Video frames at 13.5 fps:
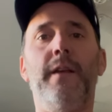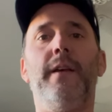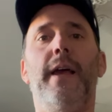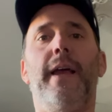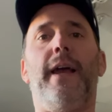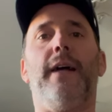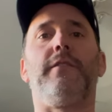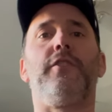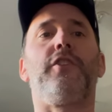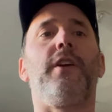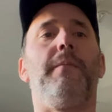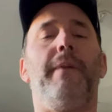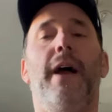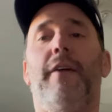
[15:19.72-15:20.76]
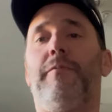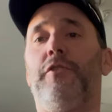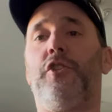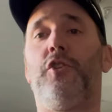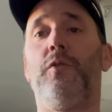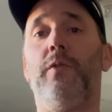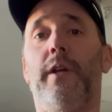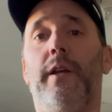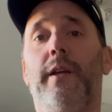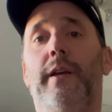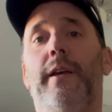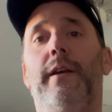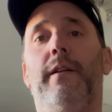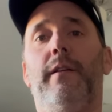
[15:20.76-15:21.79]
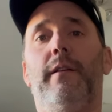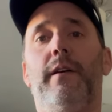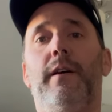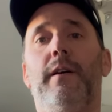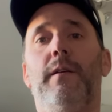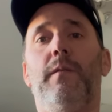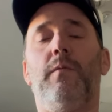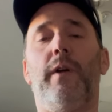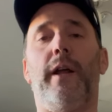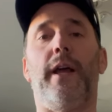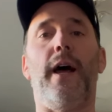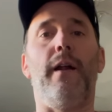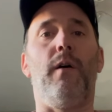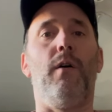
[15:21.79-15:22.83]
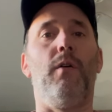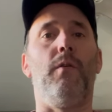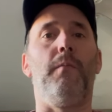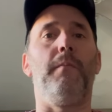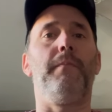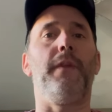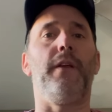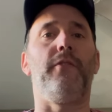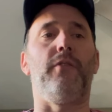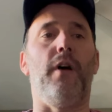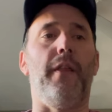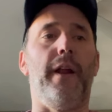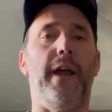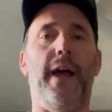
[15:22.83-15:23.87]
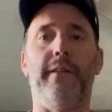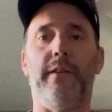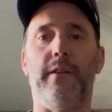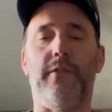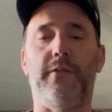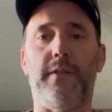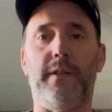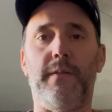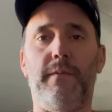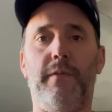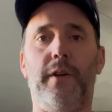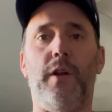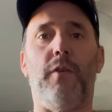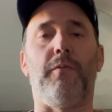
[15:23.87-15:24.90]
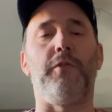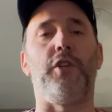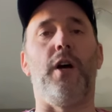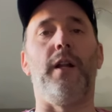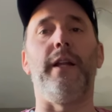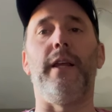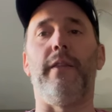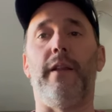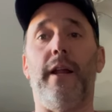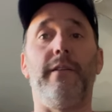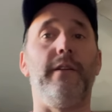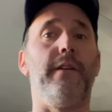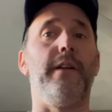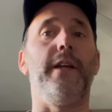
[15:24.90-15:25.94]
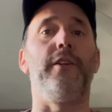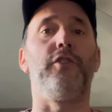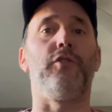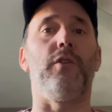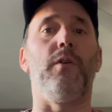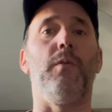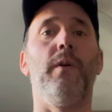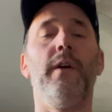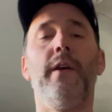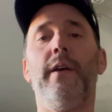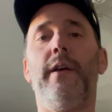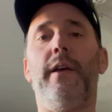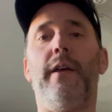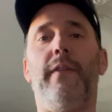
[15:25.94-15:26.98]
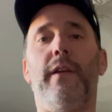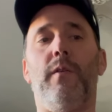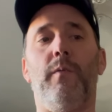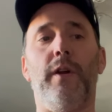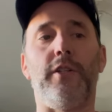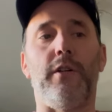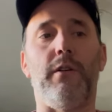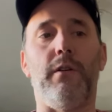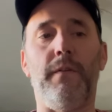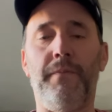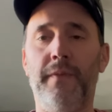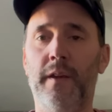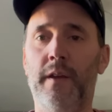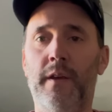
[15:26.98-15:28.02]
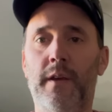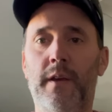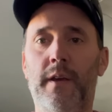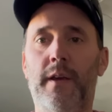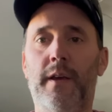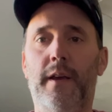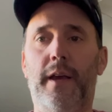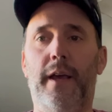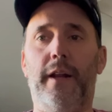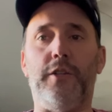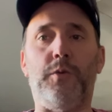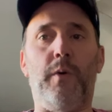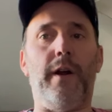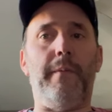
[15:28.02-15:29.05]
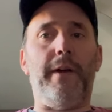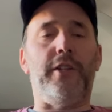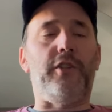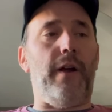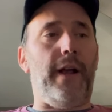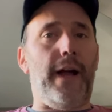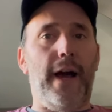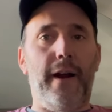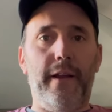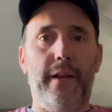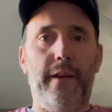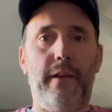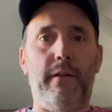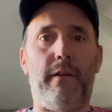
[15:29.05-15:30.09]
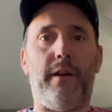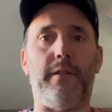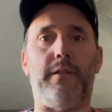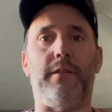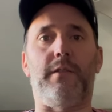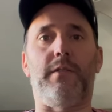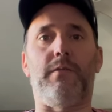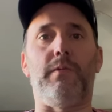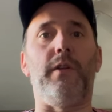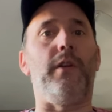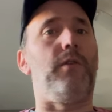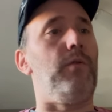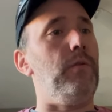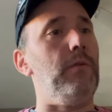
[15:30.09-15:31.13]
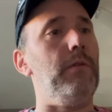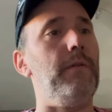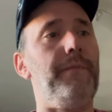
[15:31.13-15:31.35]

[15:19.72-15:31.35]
Hey guys, I just got back from shooting, and when I got home, I saw that I had this video from John Lee that I did an intro in the original. And I just wanted to make sure I got it in here because it's really cool.